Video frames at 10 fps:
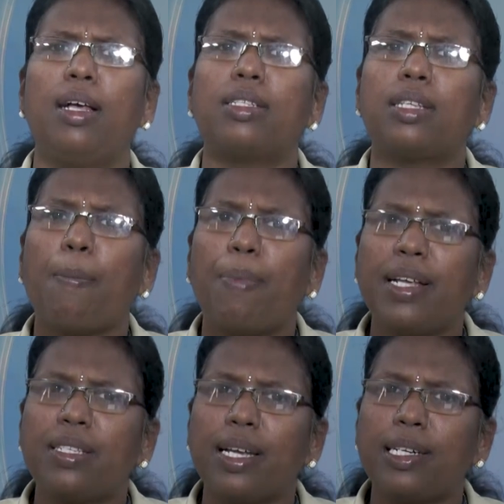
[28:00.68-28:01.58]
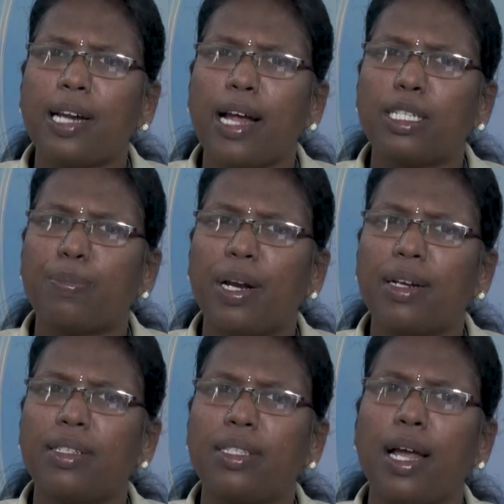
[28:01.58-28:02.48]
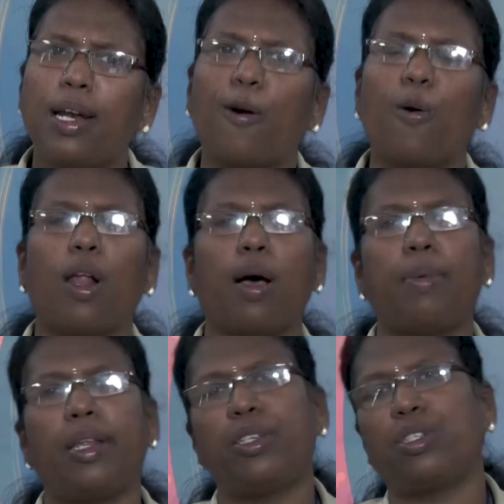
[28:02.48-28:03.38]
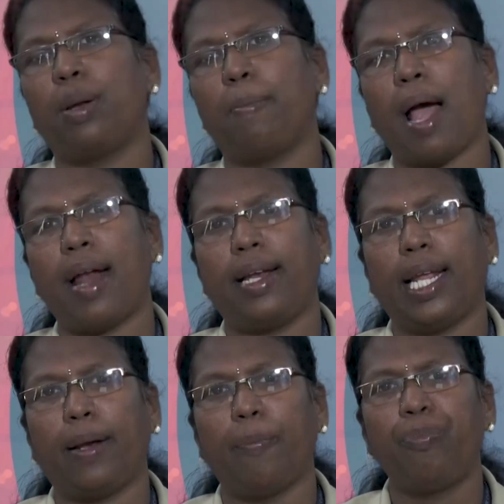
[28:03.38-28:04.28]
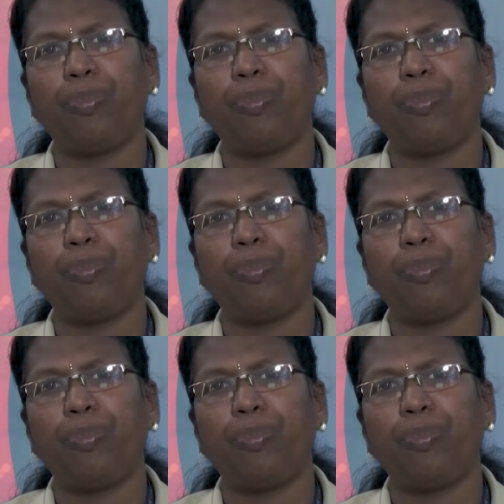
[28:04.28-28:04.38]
Supply chain transparency and the collaboration mandate.